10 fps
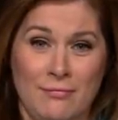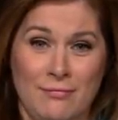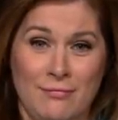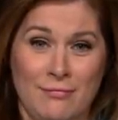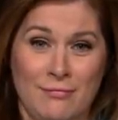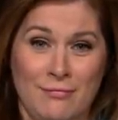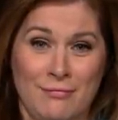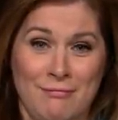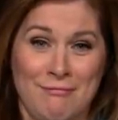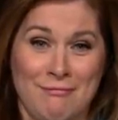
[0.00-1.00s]

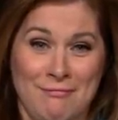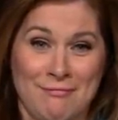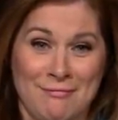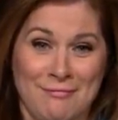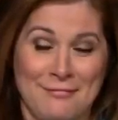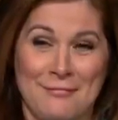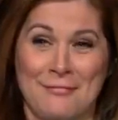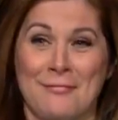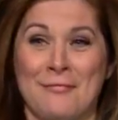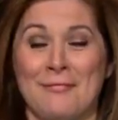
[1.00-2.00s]

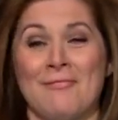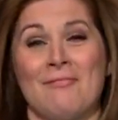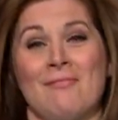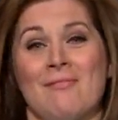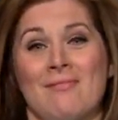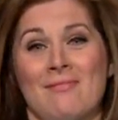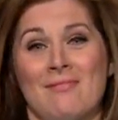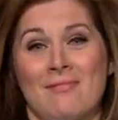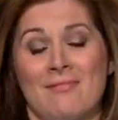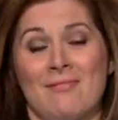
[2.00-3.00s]

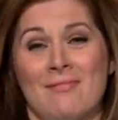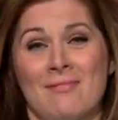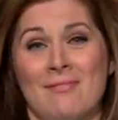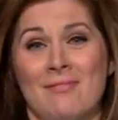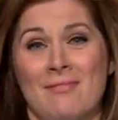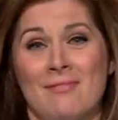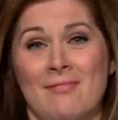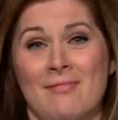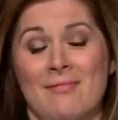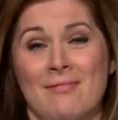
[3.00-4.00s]

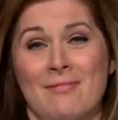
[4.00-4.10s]
No words are spoken by the person on screen.